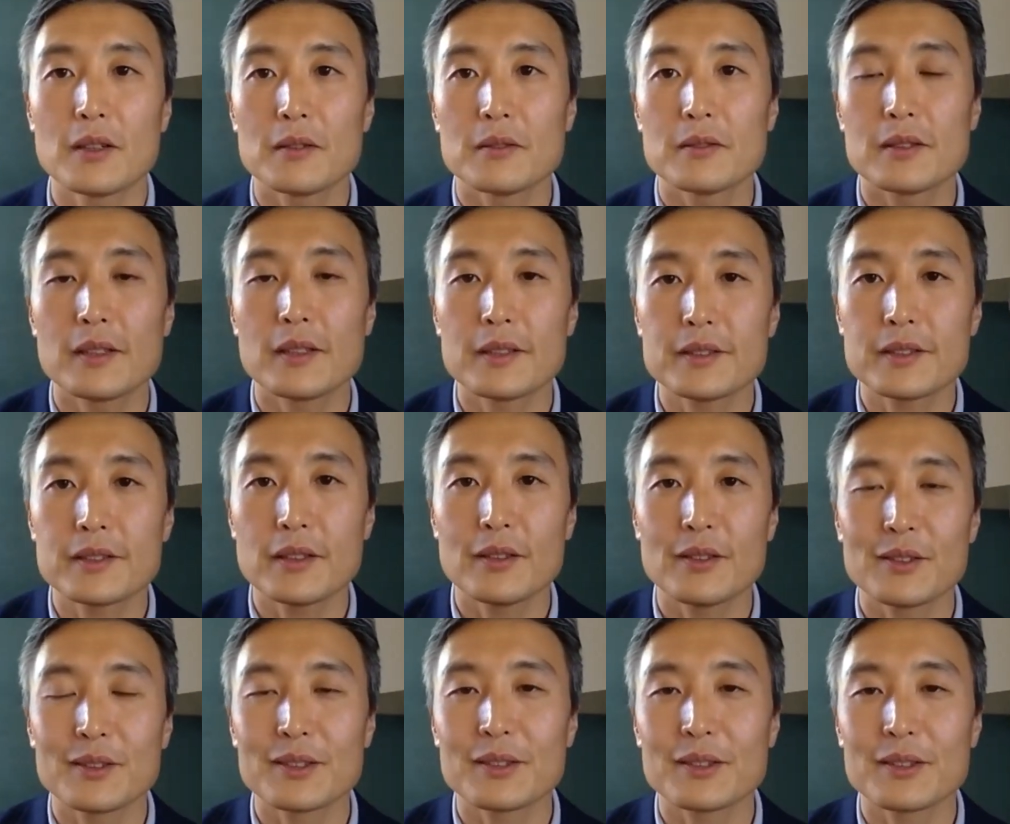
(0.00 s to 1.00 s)
so let's
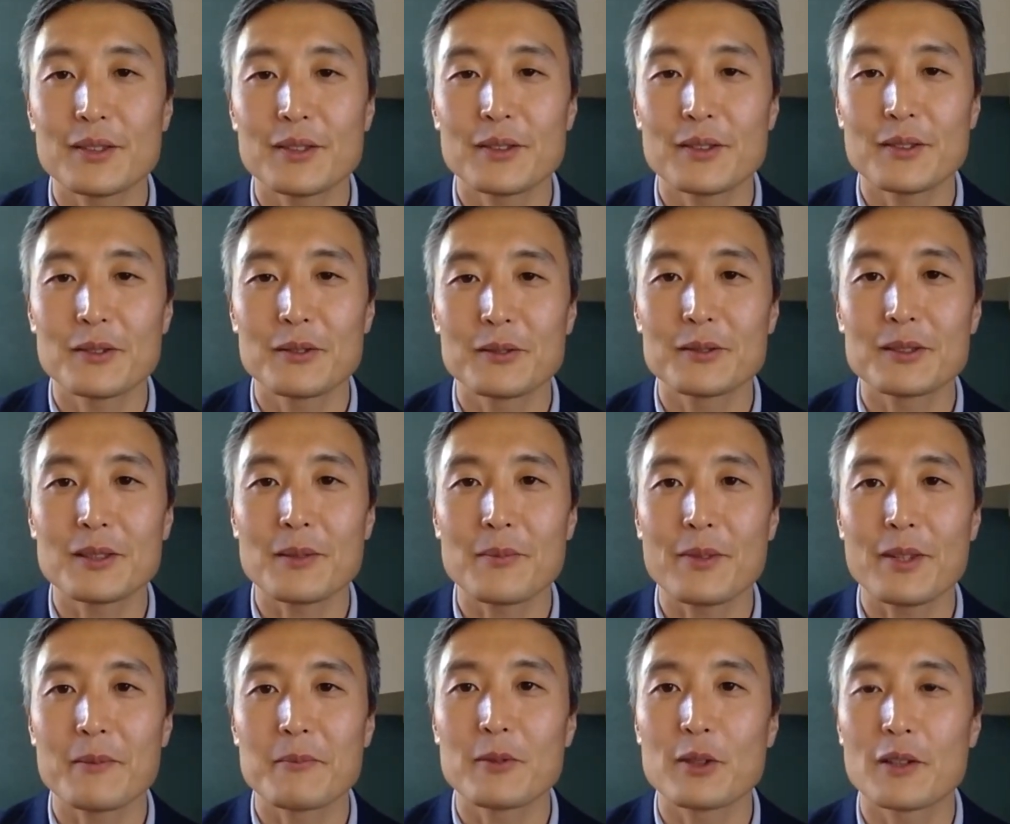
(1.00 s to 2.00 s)
go to
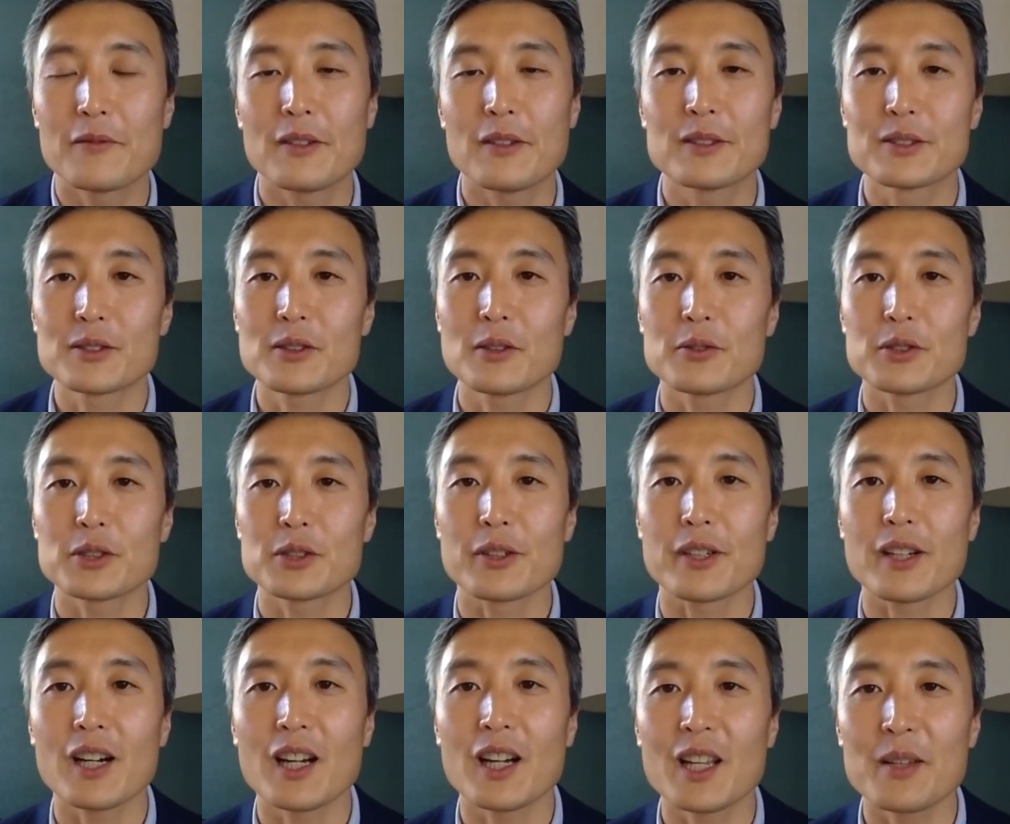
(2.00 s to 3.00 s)
something more of a
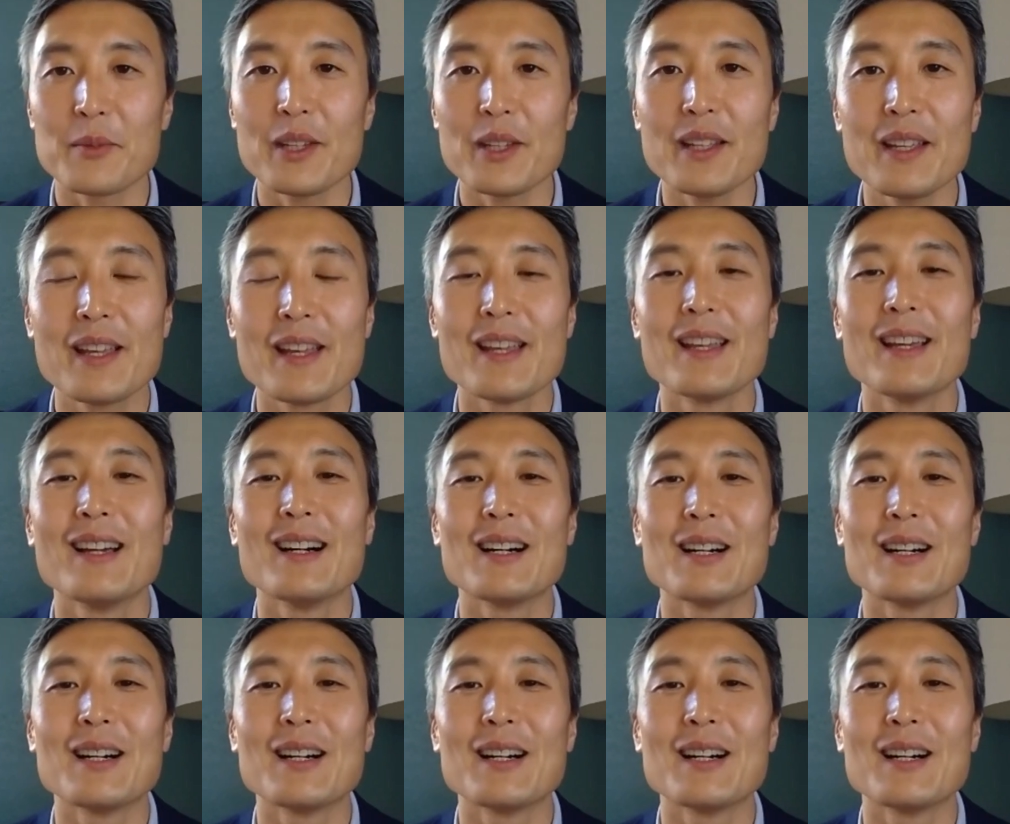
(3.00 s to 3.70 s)
social economy.